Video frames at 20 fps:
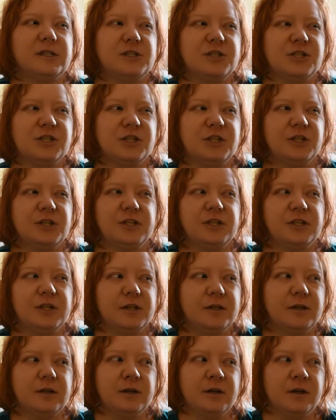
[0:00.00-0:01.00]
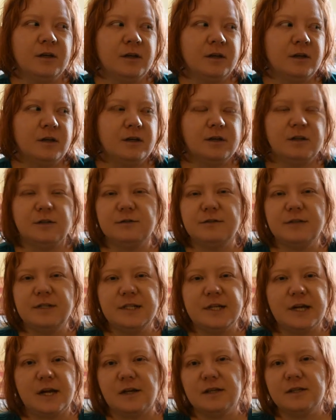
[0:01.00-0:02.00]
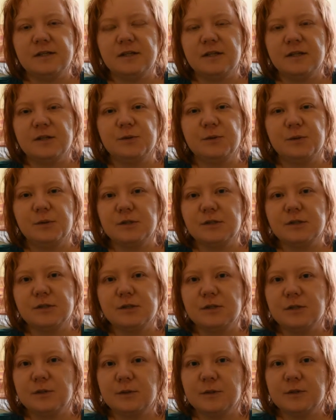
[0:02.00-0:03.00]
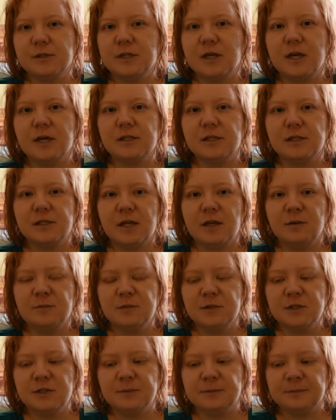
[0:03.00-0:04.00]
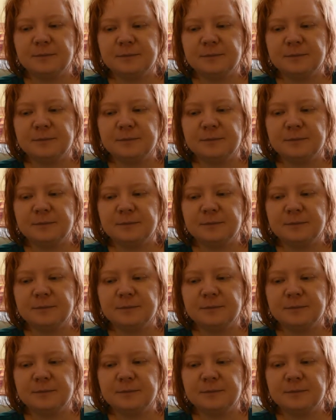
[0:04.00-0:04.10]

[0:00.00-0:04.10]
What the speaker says: she kind of denies that it was a suicide attempt.